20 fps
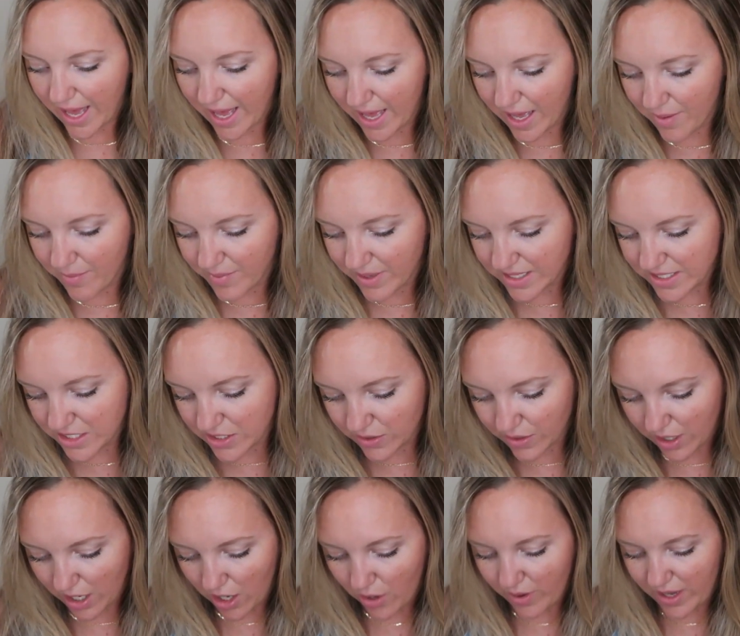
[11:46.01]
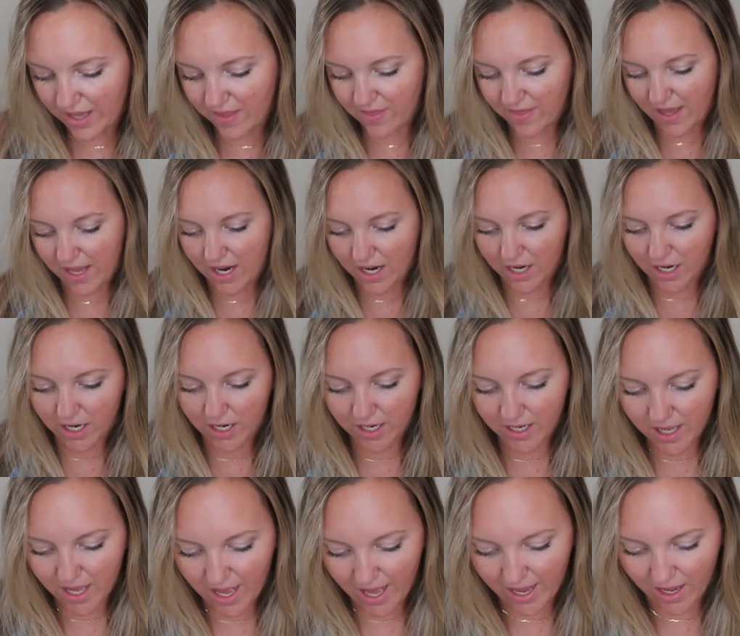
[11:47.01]
Um, to go in
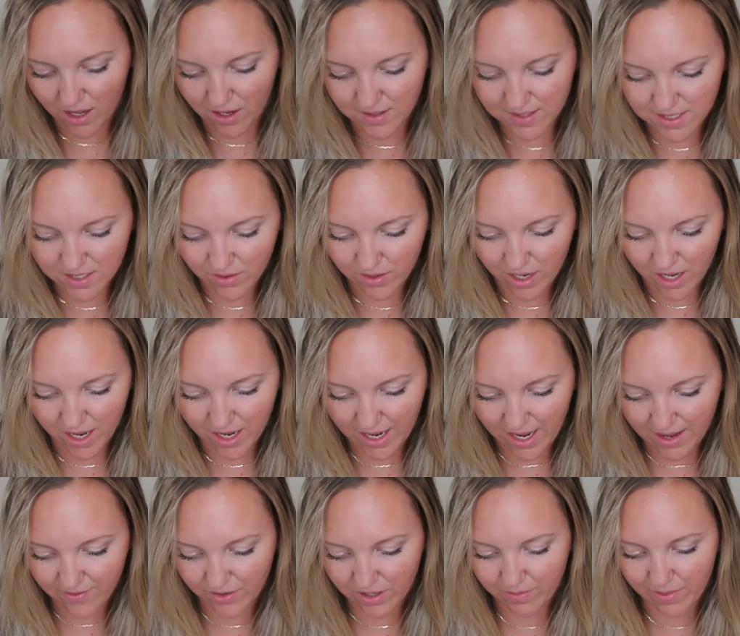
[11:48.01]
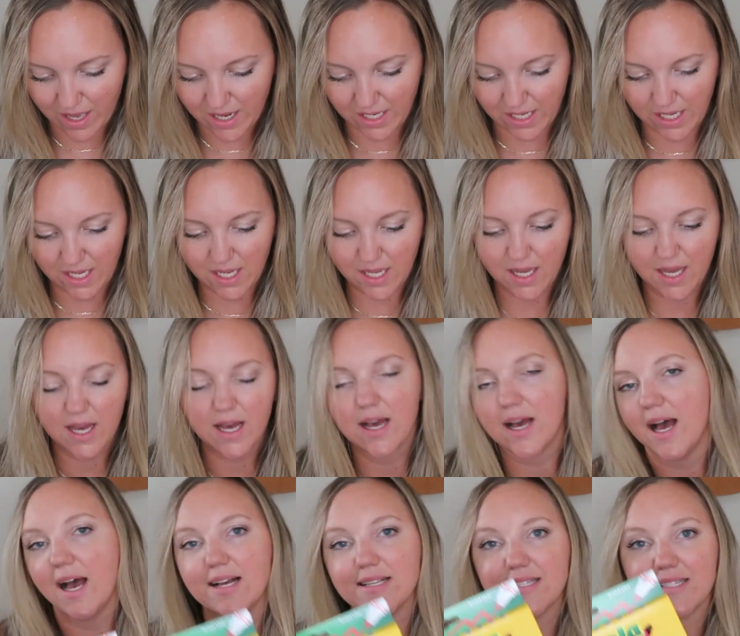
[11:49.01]
there, I also got everybody
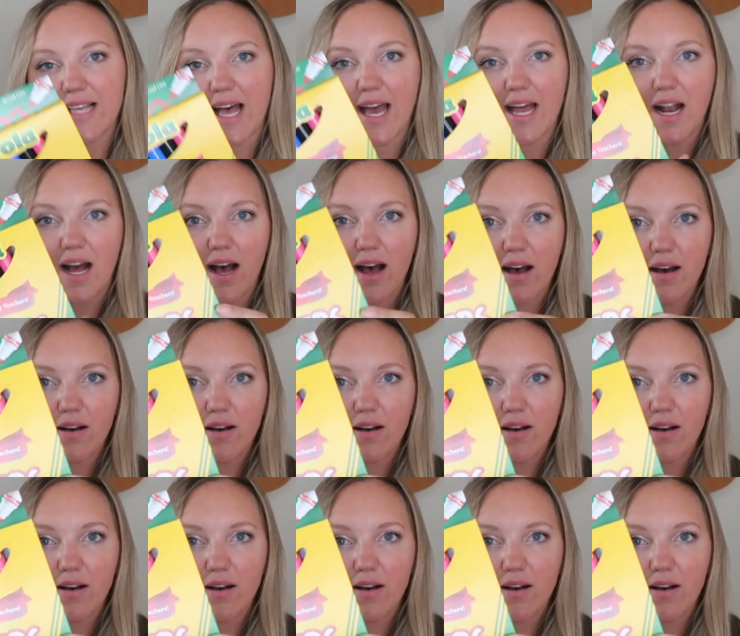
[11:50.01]
a set